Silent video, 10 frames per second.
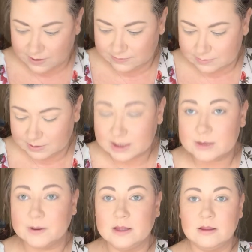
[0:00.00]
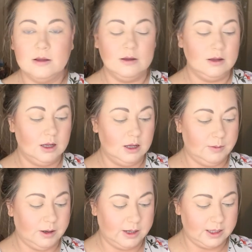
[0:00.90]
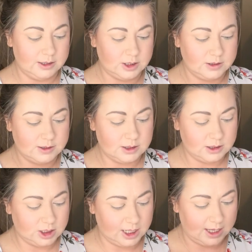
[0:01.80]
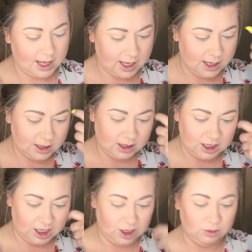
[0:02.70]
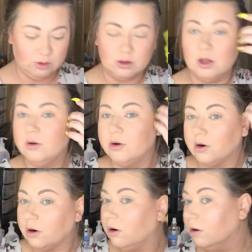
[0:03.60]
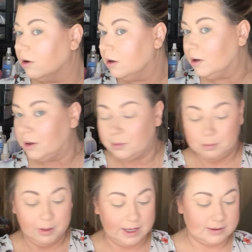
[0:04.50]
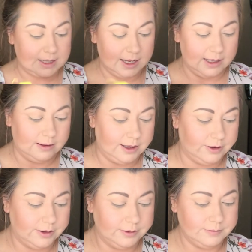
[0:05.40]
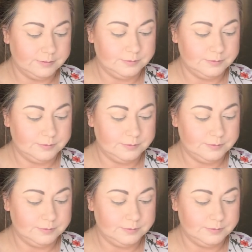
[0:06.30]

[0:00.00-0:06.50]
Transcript: we have to mix with. But okay, let's use the J-Cat, the You Glow Girl Baked Highlighter.